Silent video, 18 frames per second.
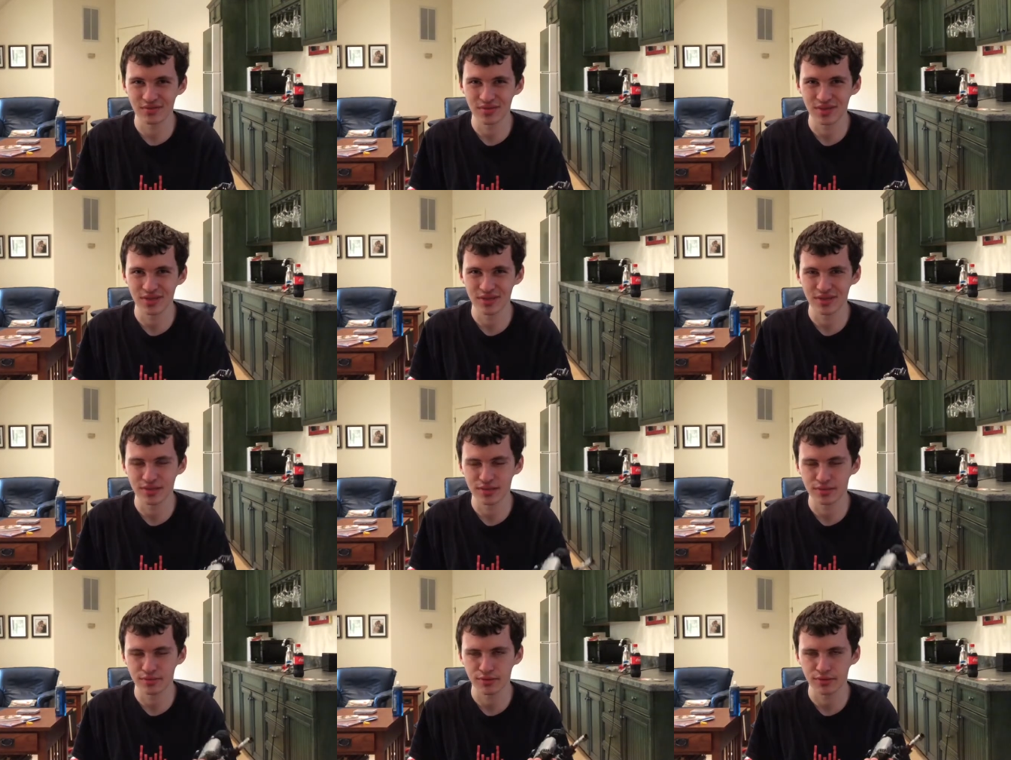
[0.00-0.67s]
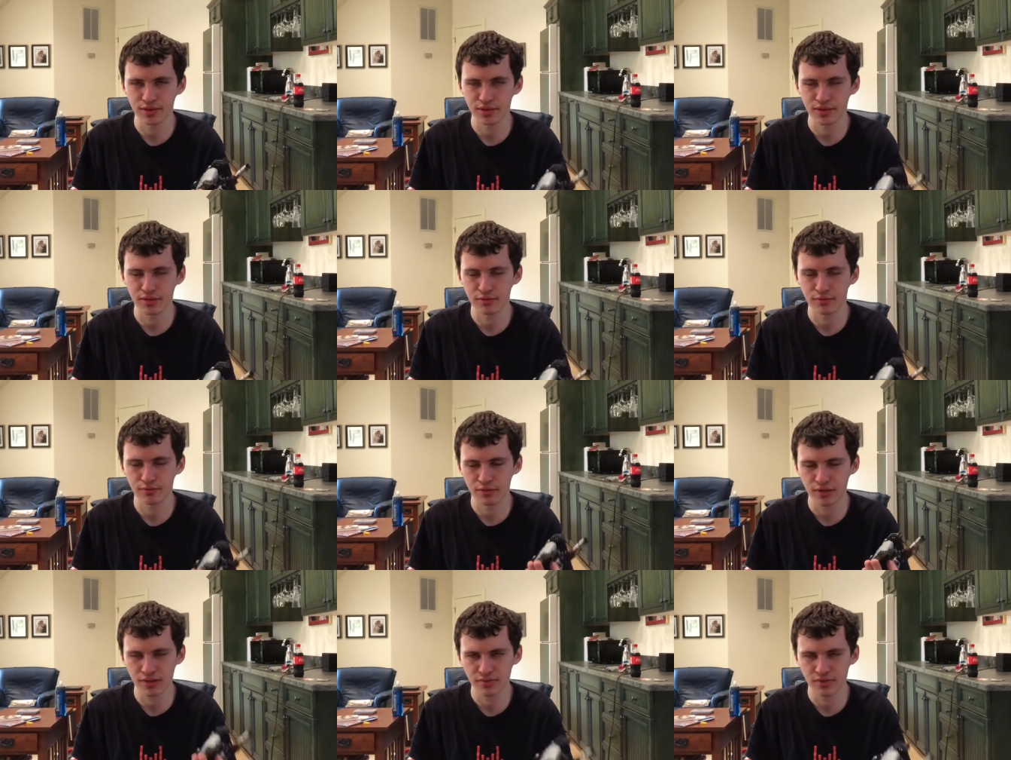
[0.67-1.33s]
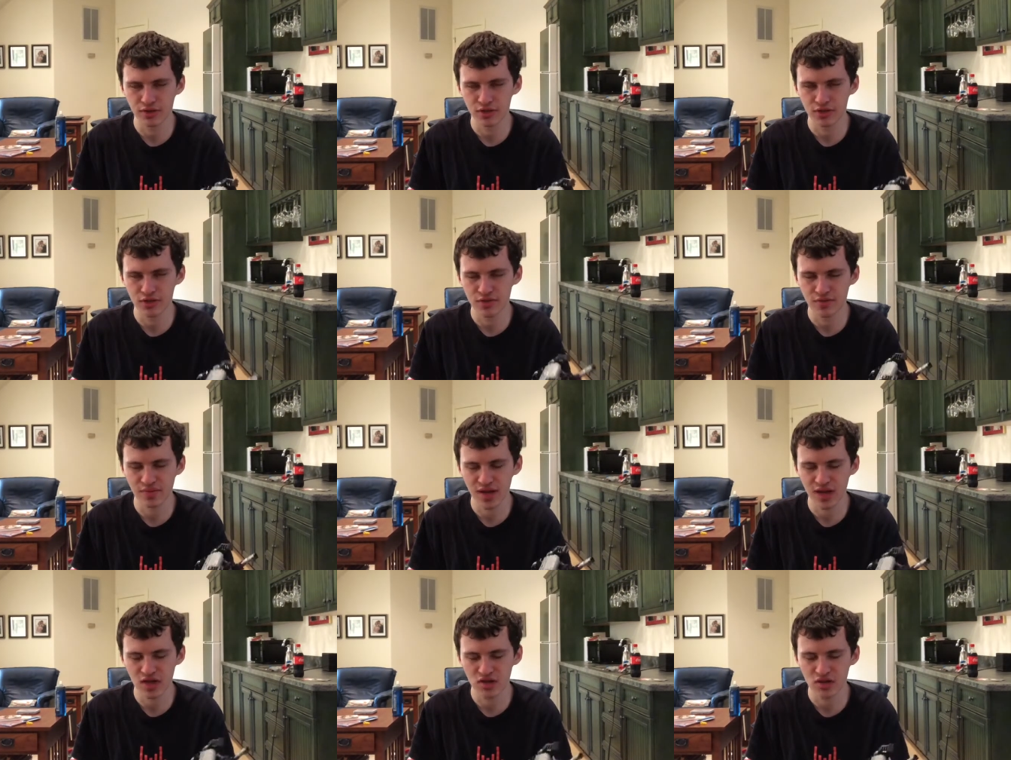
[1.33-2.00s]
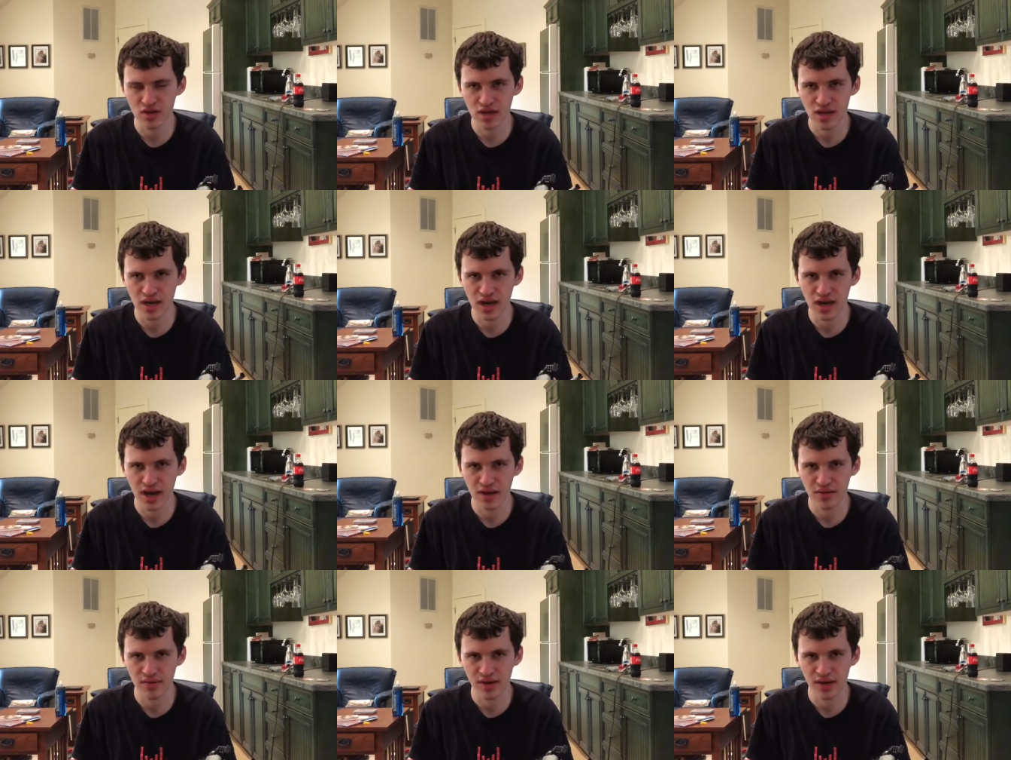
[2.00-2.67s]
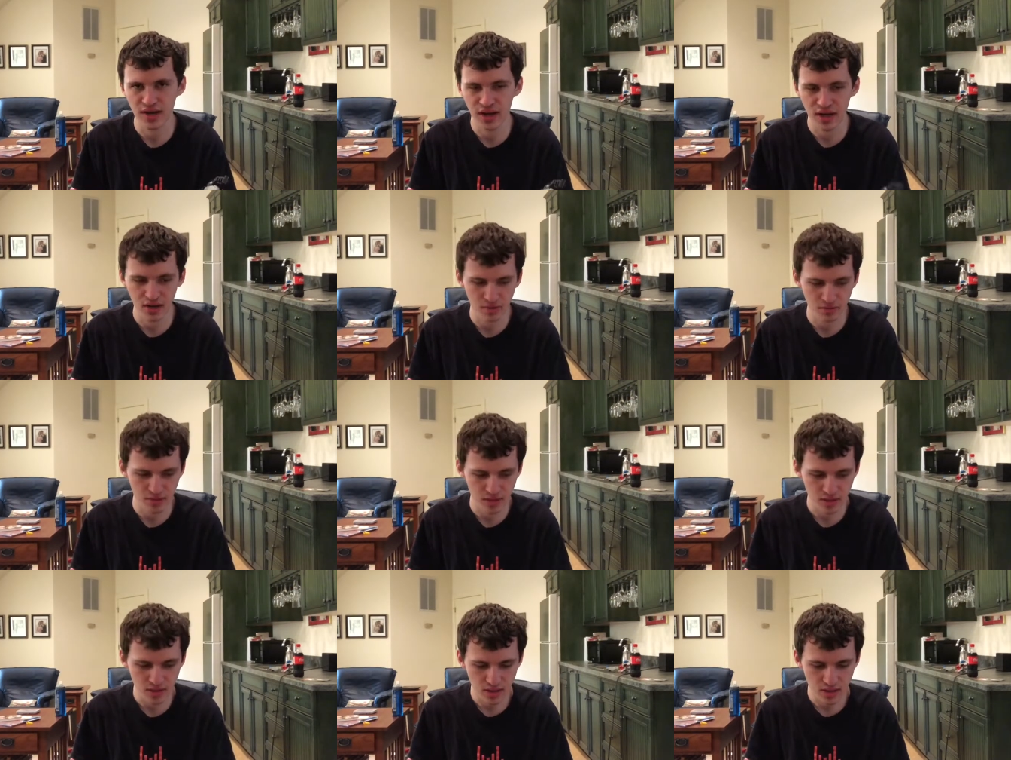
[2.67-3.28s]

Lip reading: since he's really the only version of Megatron that I have right now.